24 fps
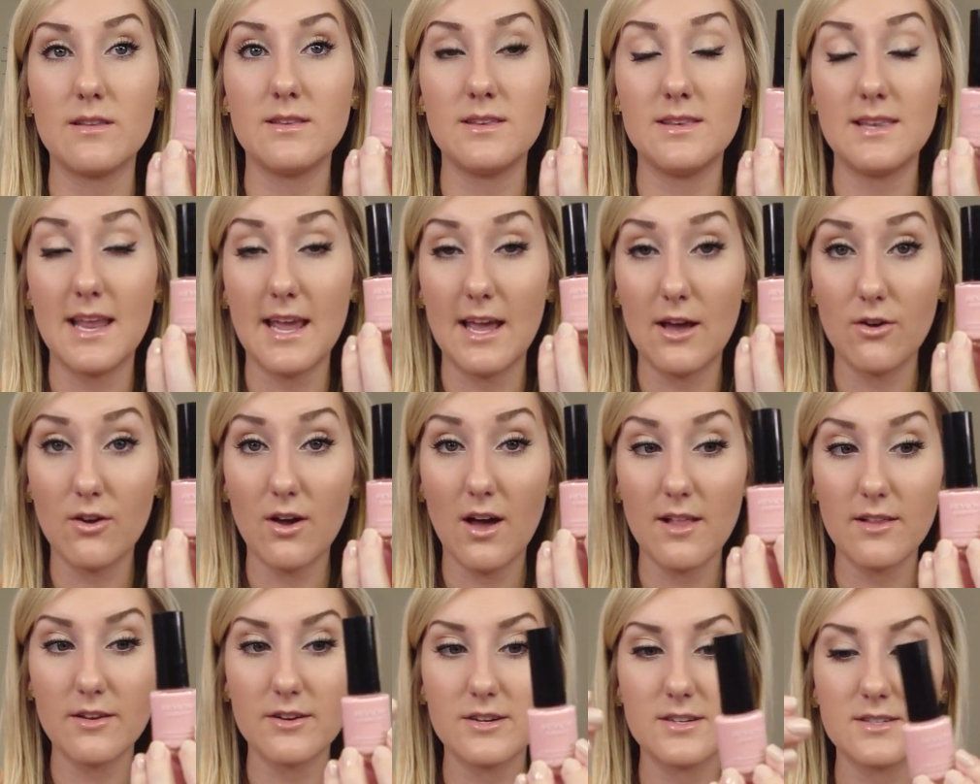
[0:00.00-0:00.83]
nail
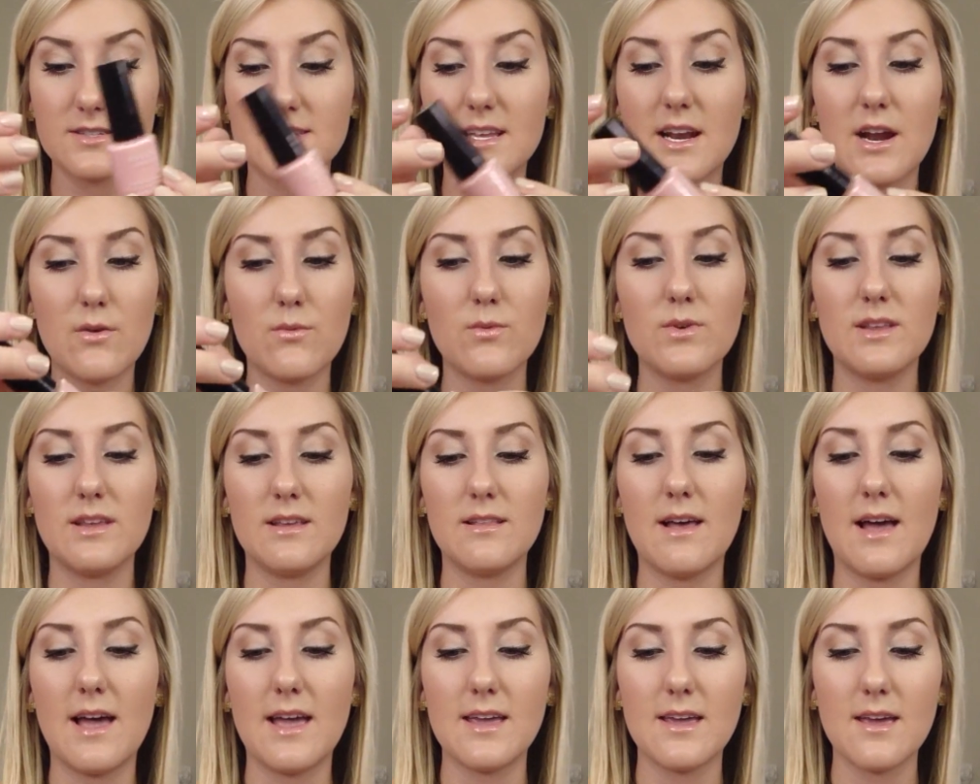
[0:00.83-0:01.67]
colors that I
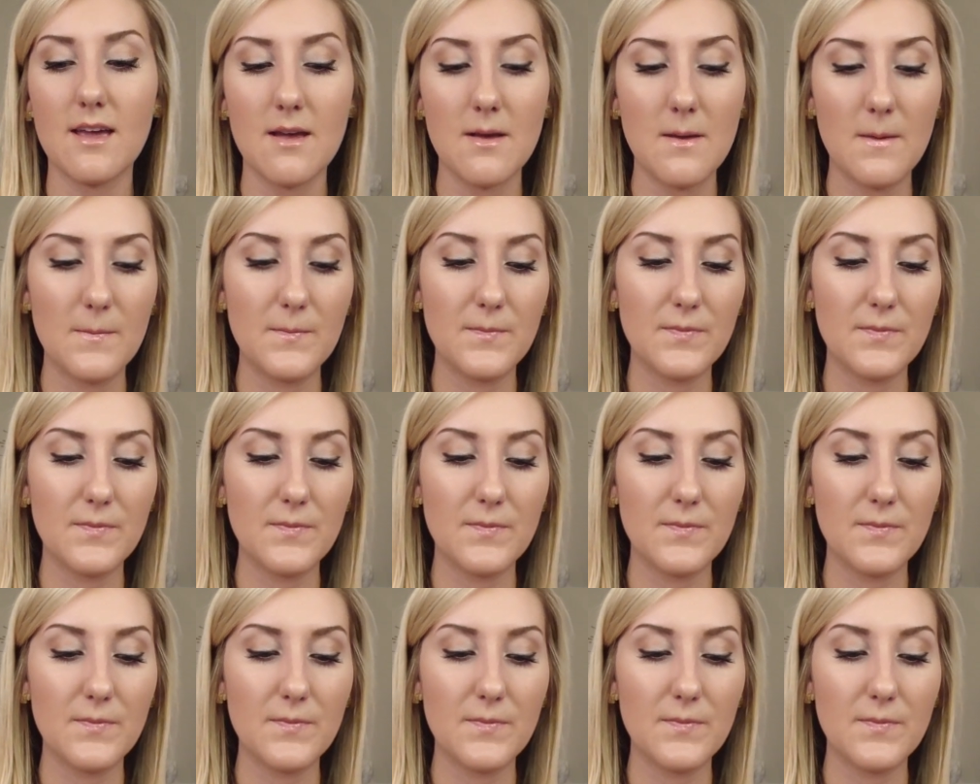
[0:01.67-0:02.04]
really like.